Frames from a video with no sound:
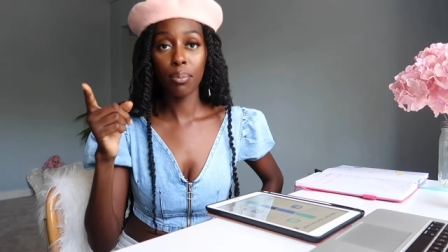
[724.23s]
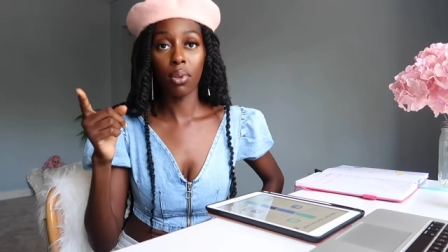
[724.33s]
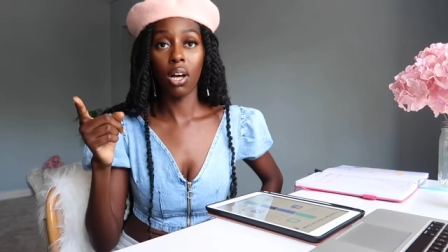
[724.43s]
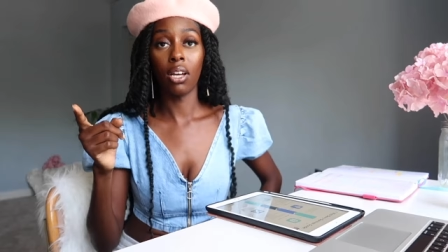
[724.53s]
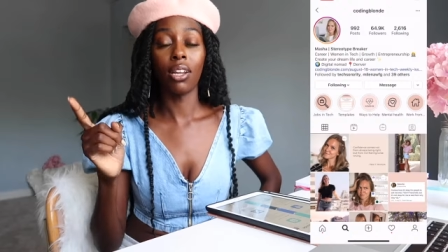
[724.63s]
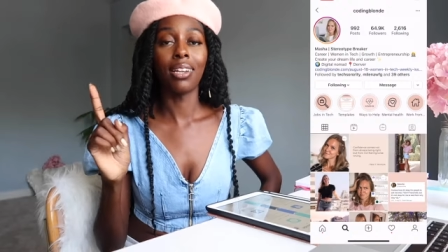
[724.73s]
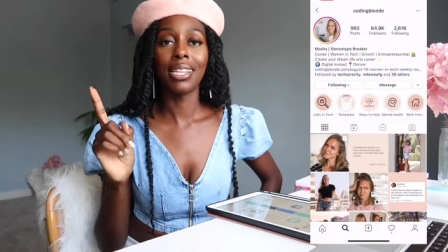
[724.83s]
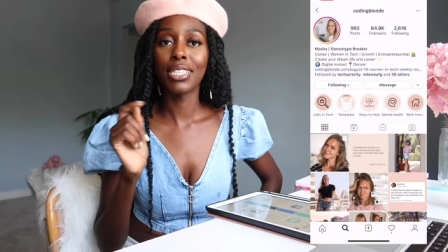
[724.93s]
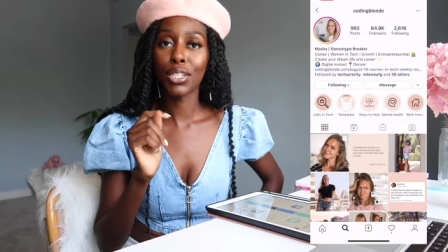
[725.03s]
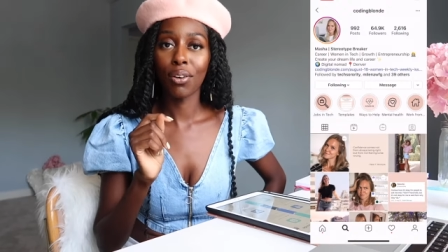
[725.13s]
Blonde on
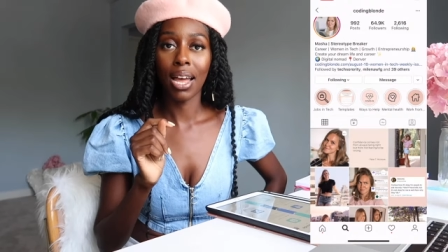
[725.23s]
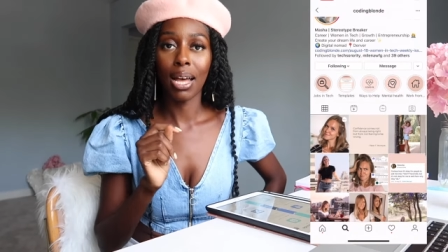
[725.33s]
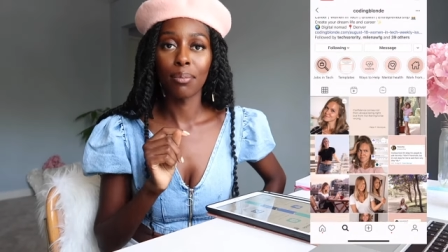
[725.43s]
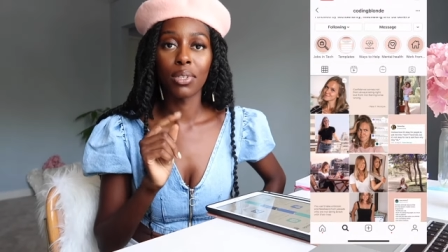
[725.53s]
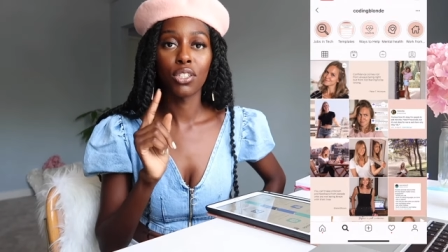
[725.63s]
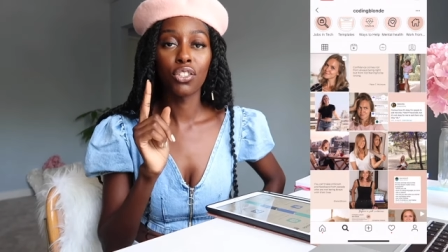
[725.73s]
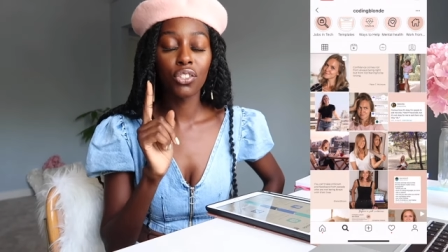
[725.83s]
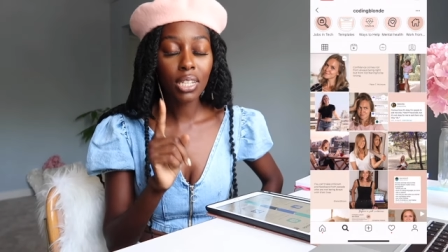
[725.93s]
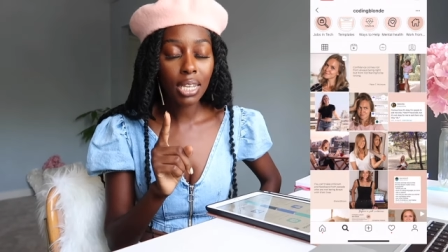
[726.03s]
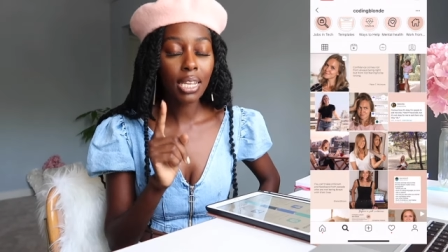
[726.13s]
Instagram.
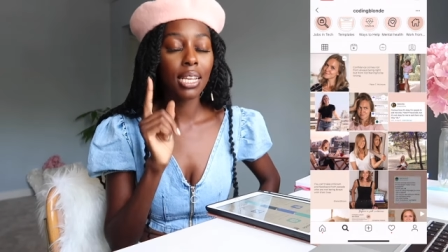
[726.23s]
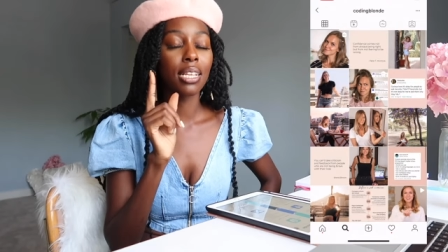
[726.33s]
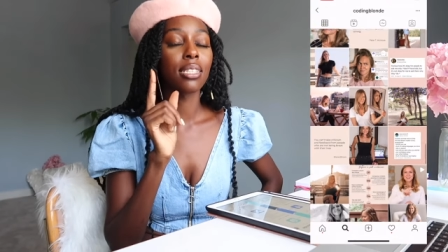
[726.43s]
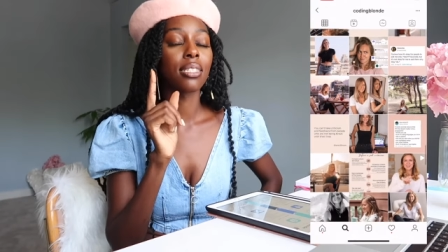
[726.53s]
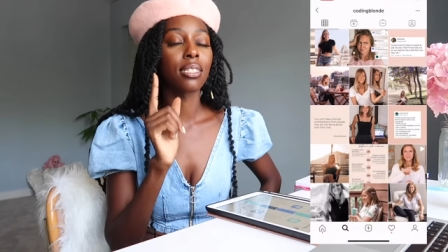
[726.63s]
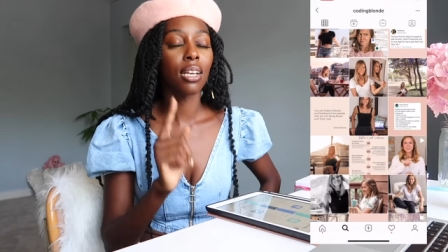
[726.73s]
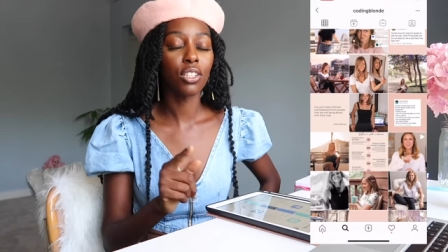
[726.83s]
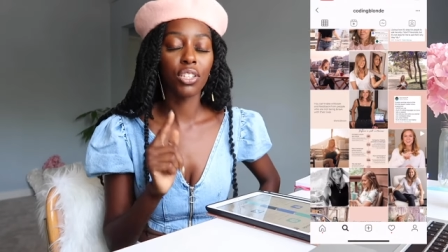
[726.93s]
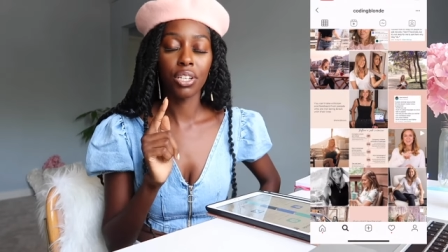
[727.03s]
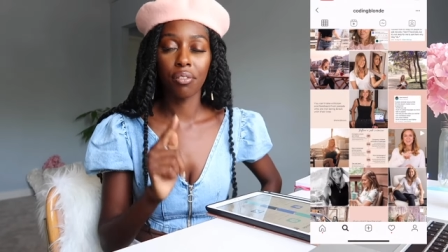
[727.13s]
She is
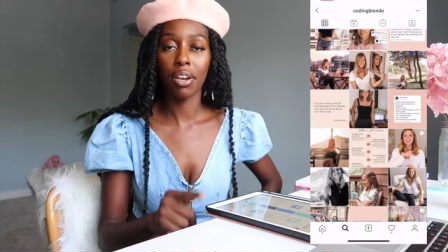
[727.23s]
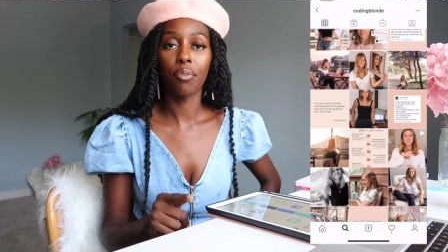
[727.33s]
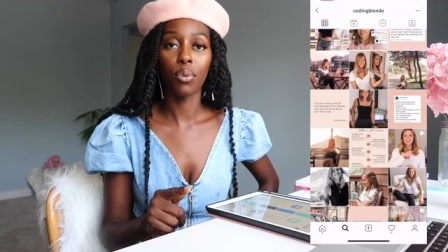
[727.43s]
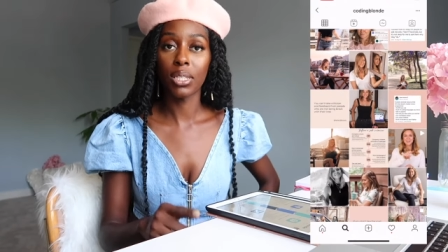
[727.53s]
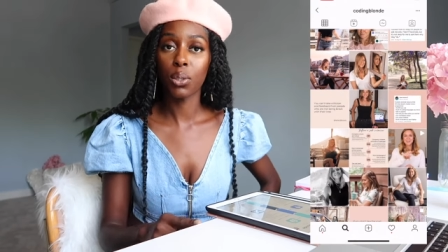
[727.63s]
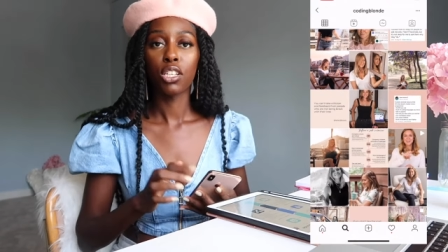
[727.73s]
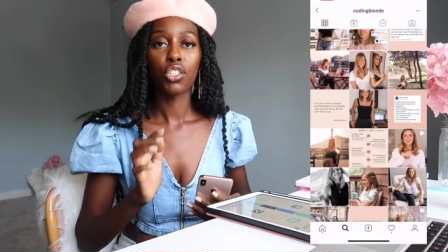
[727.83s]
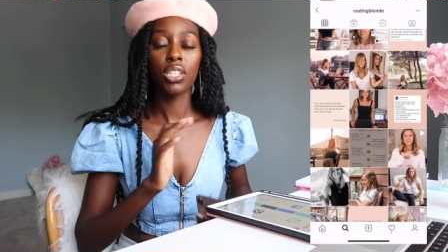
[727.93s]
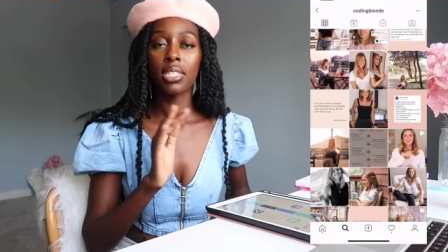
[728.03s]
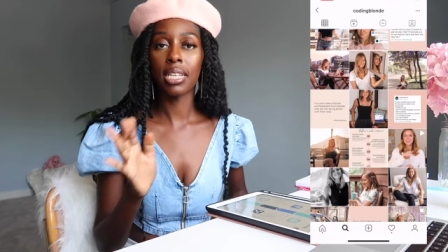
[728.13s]
such a great resource.
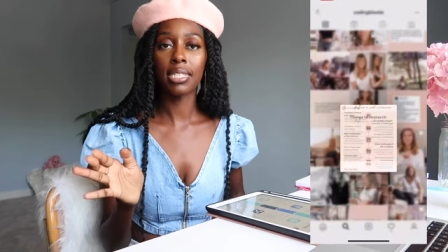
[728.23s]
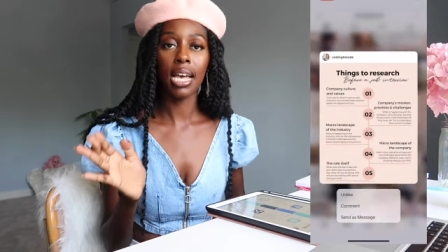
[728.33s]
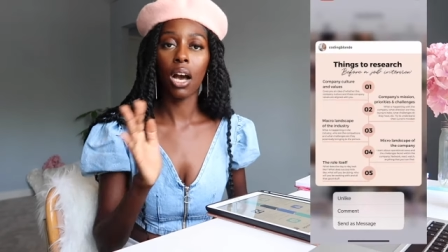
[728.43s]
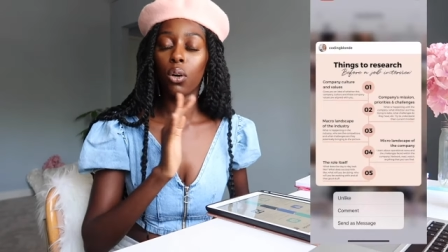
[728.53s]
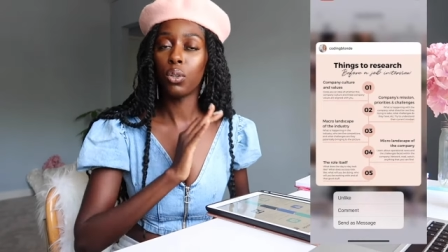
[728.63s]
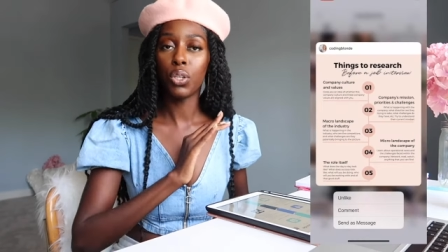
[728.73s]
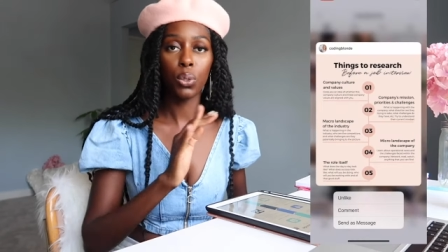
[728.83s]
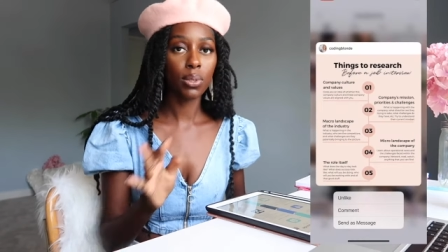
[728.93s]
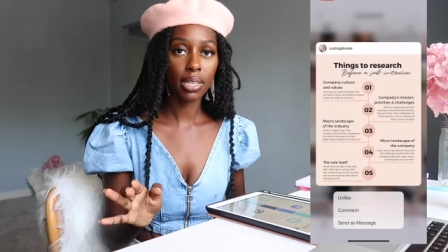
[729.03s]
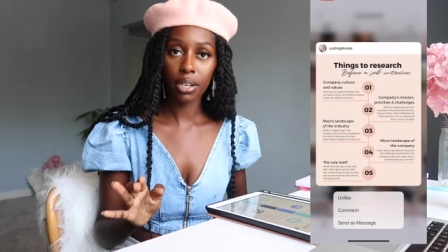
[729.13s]
She sends out
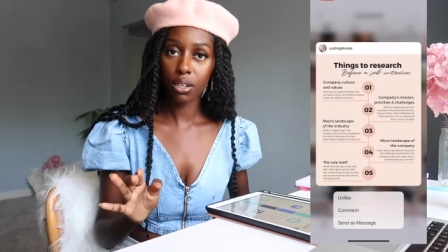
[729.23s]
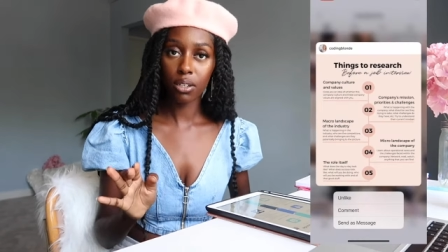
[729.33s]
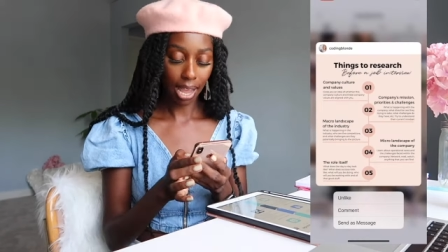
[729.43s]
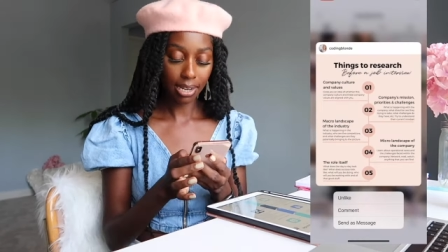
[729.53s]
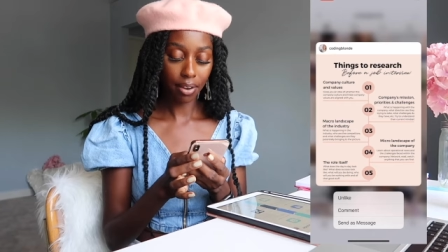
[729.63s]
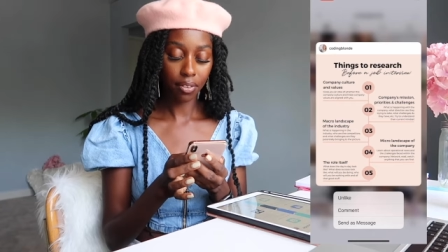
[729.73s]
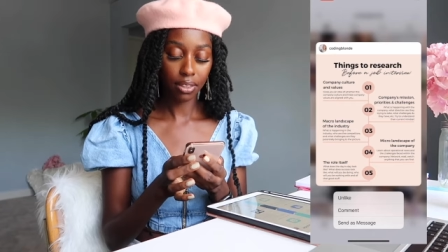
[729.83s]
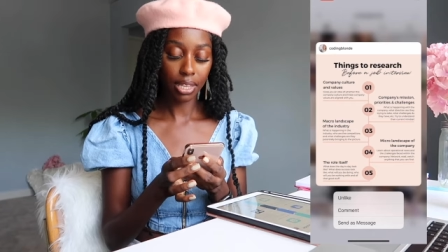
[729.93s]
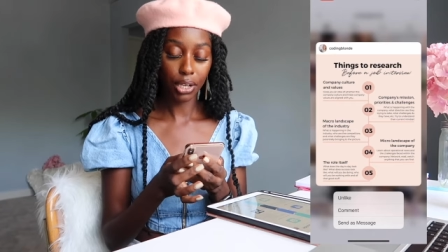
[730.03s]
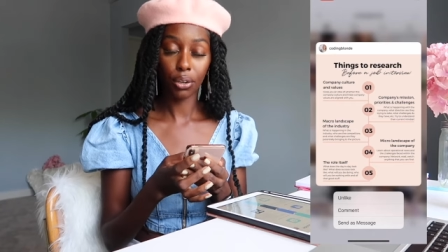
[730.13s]
newsletters. I definitely
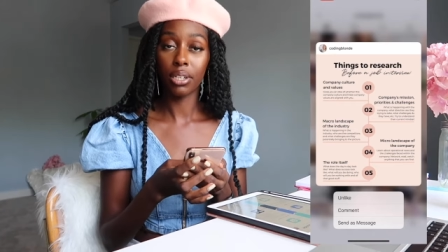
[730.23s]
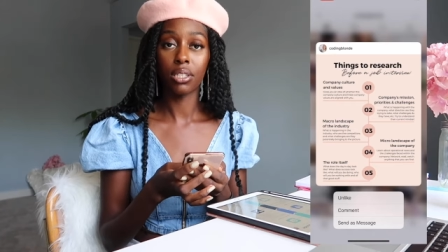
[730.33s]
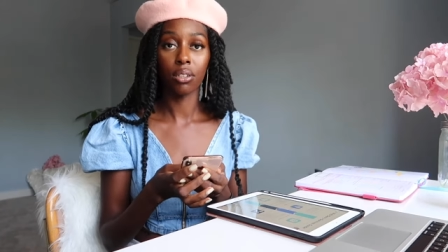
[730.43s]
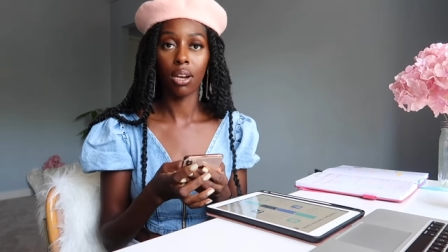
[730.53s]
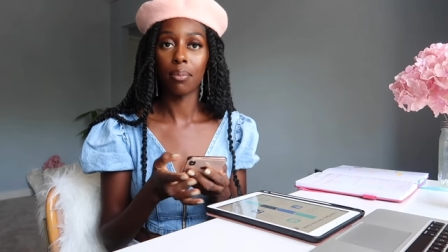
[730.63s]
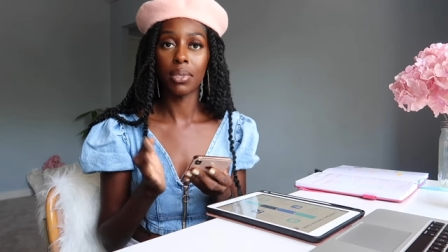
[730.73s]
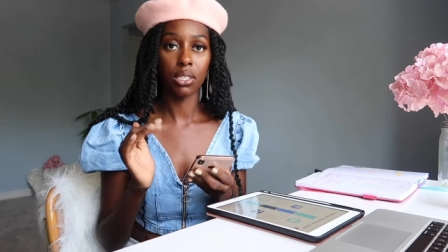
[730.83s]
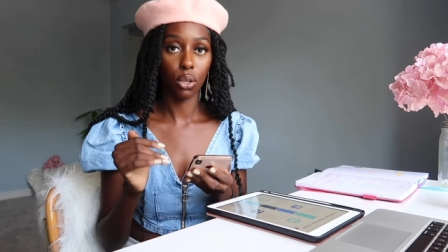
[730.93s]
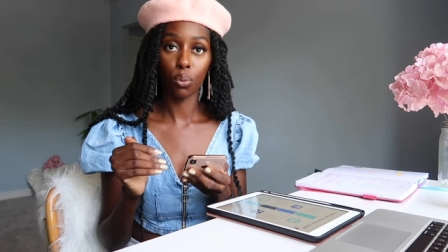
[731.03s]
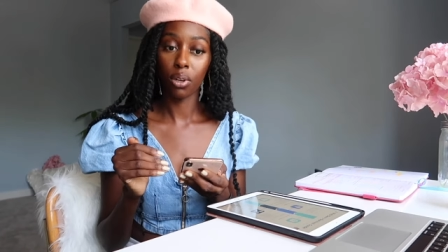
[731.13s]
think her Instagram
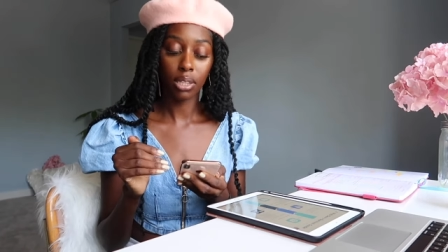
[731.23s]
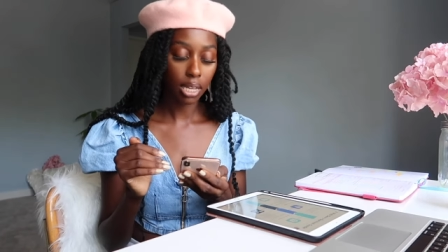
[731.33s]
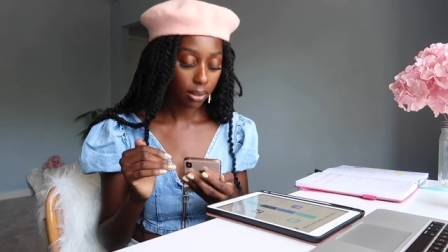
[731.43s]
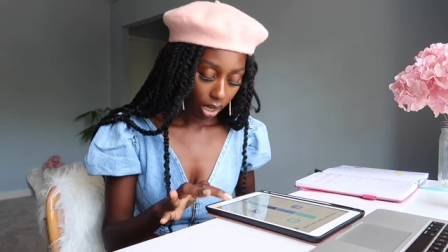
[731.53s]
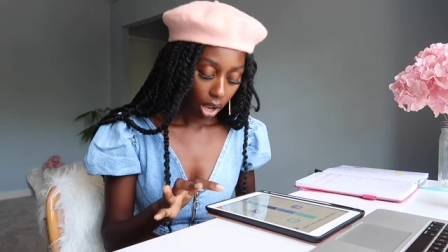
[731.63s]
is noteworthy.